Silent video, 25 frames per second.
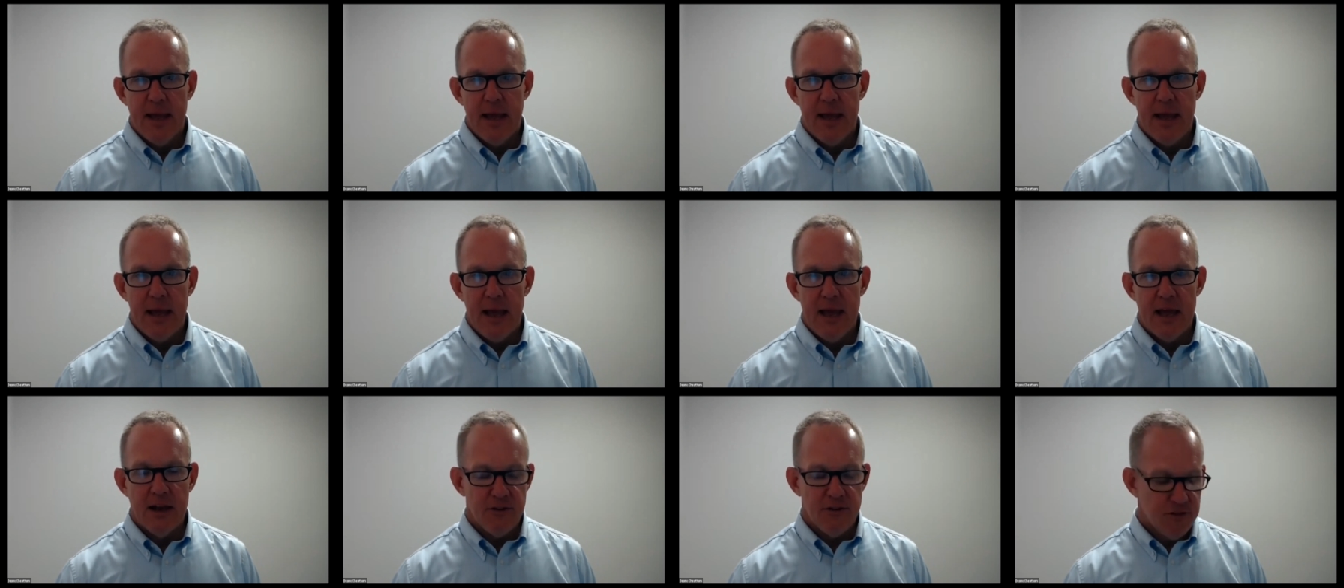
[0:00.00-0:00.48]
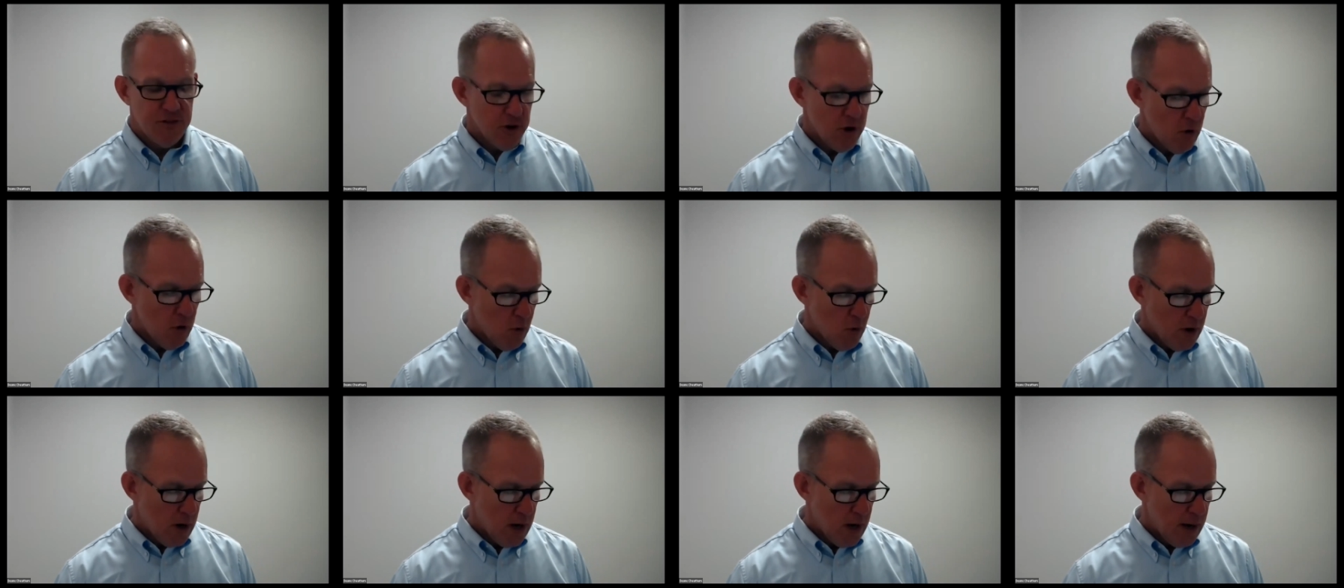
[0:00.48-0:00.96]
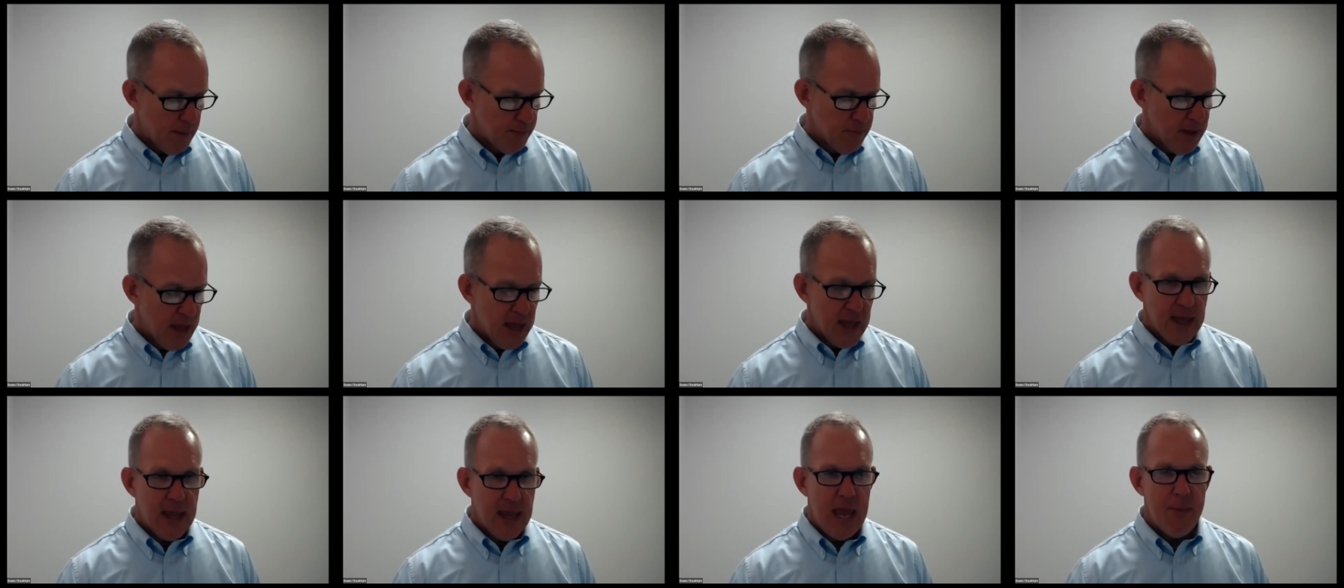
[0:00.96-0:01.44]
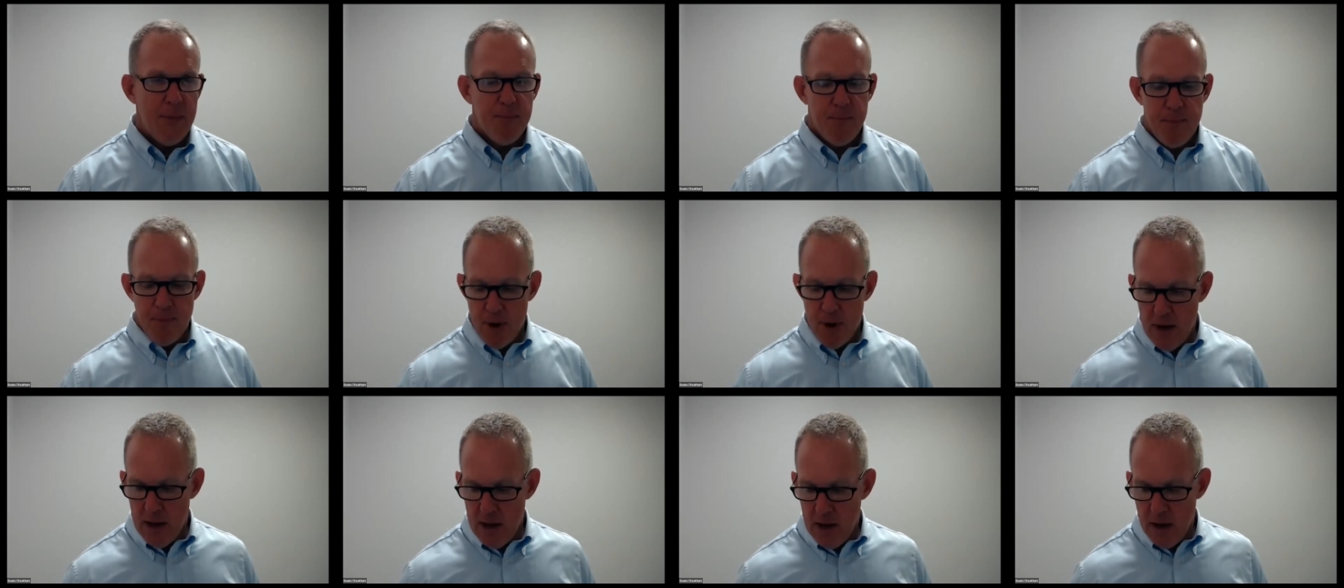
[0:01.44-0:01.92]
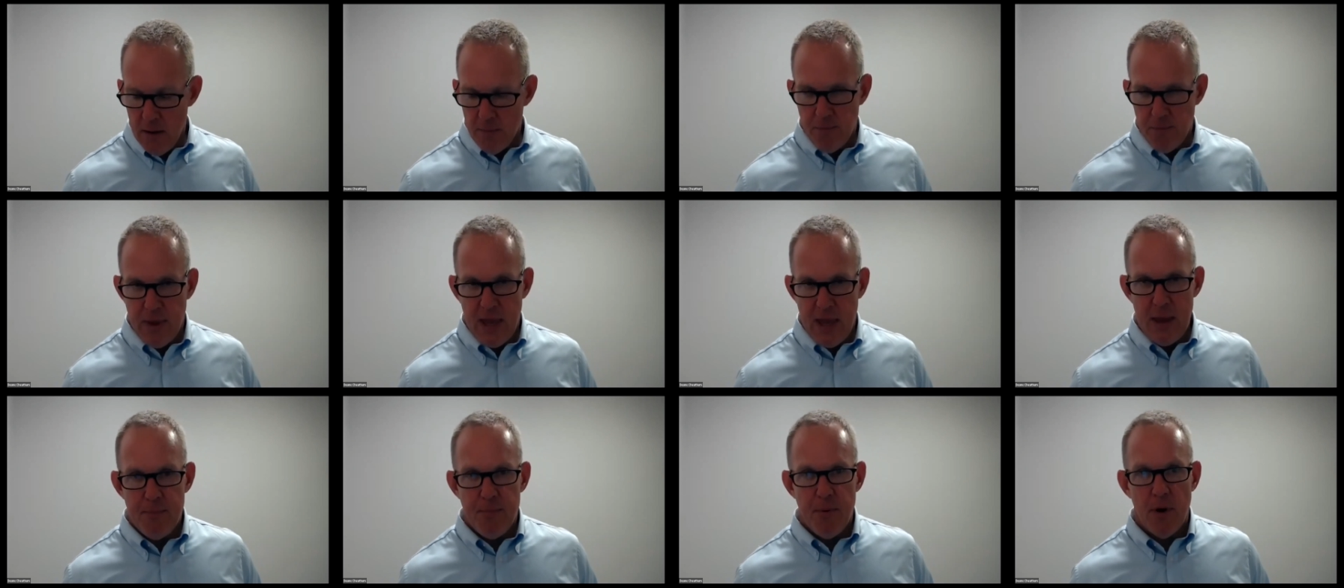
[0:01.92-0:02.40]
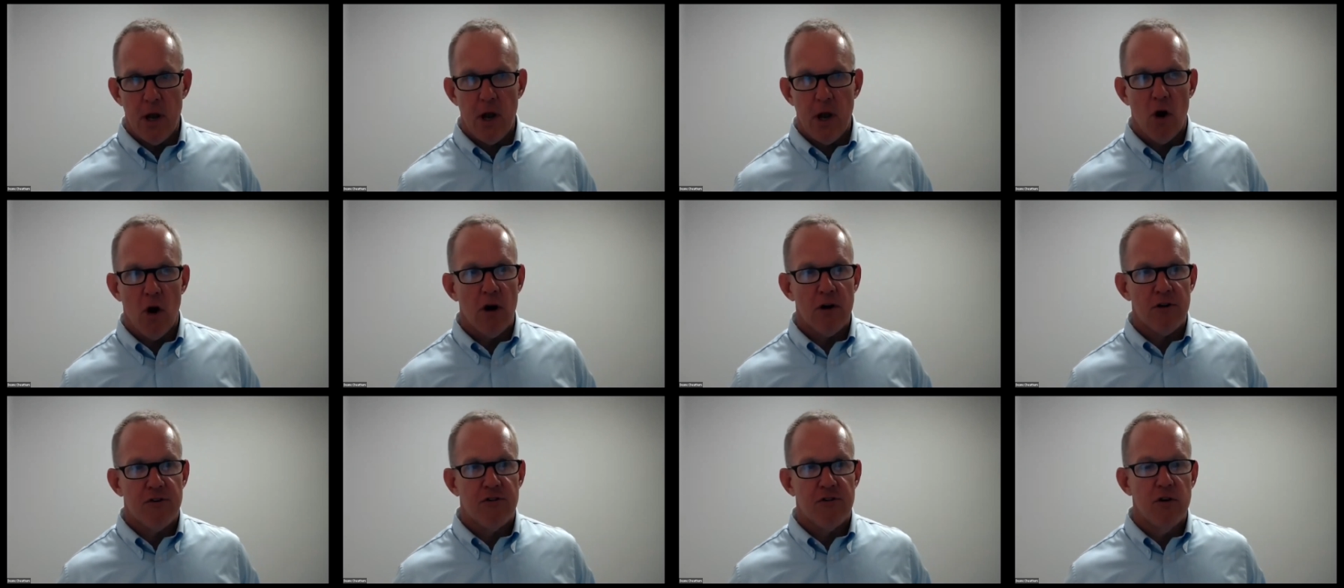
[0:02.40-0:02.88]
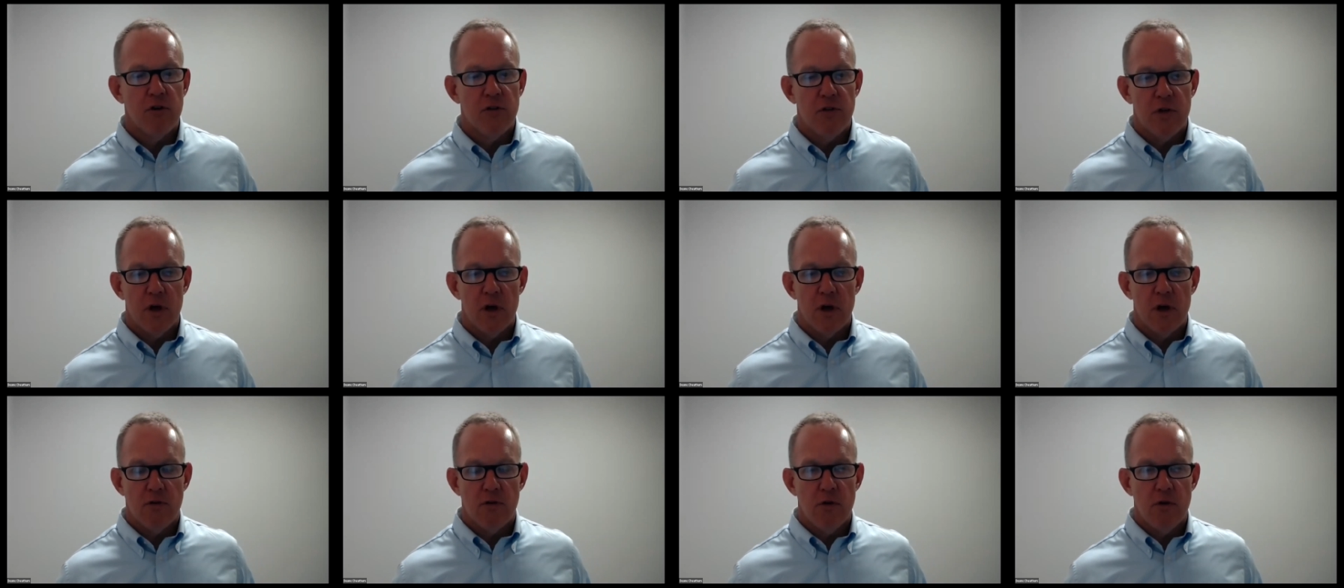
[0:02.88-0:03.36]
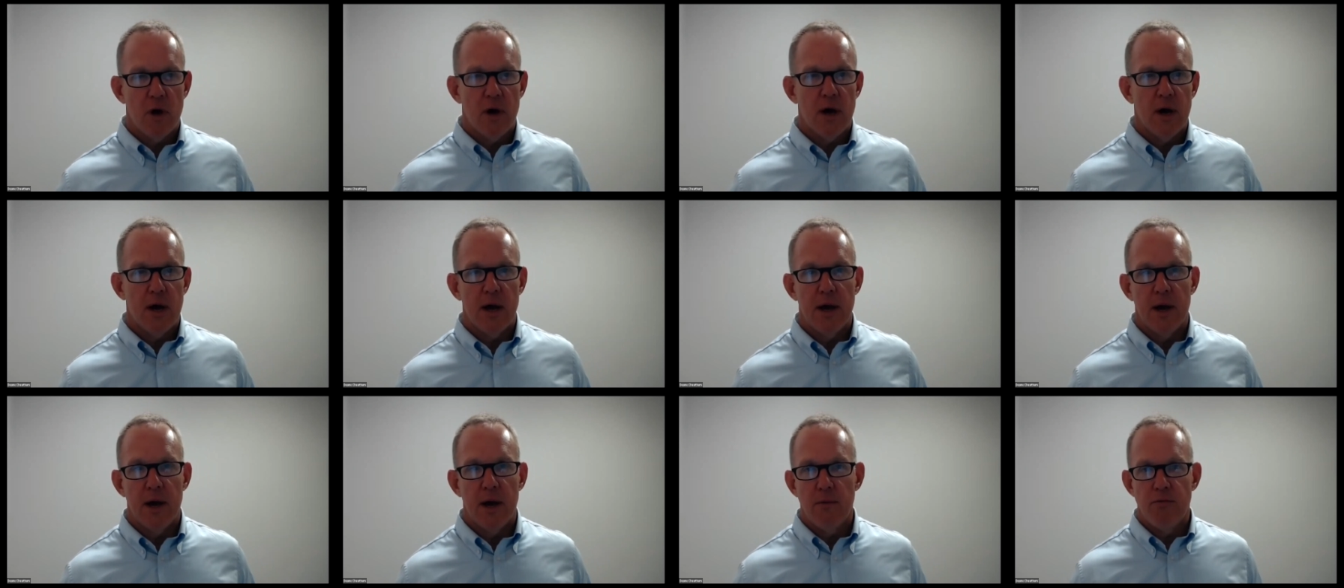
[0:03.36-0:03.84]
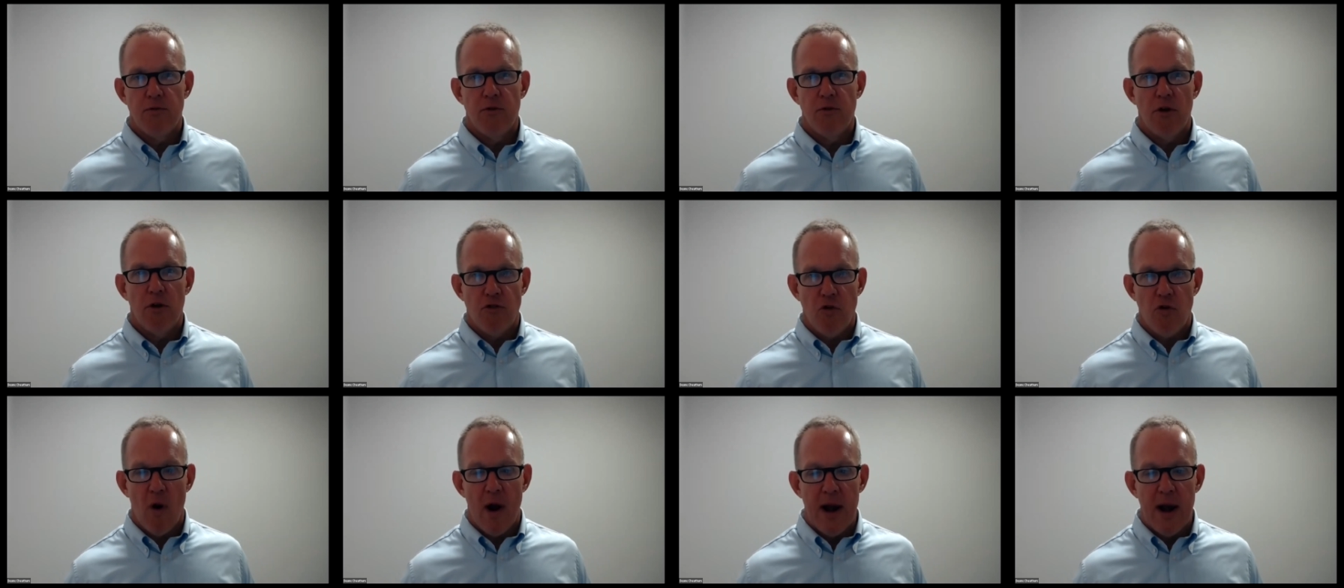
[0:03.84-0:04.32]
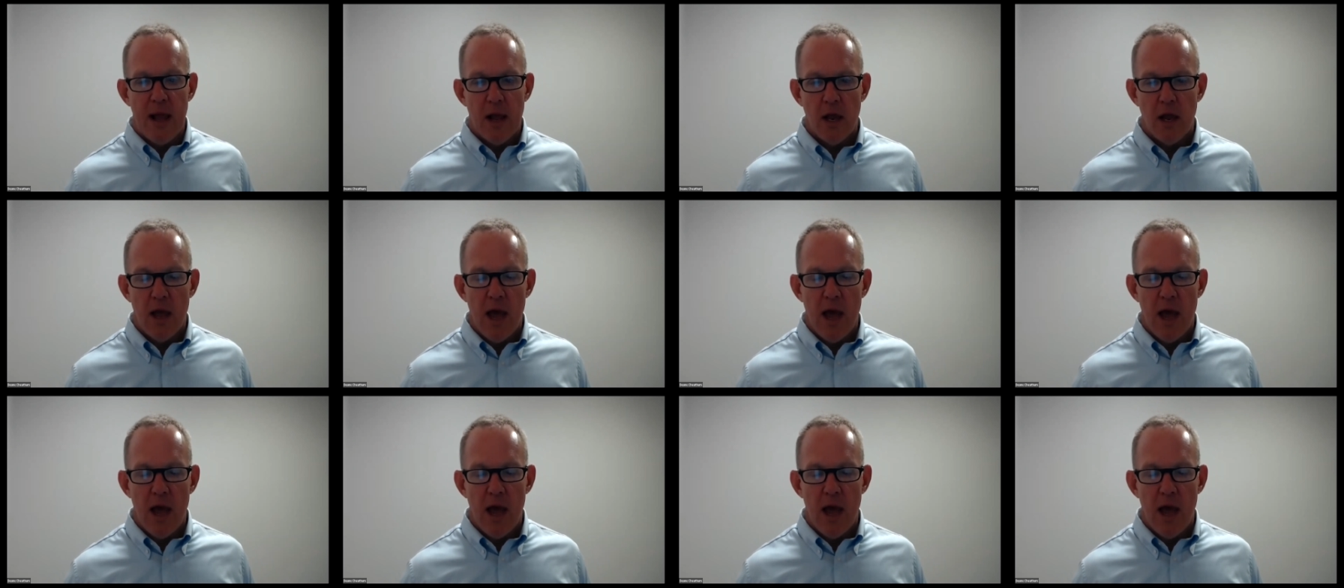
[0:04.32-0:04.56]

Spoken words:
And so keep alert to the training.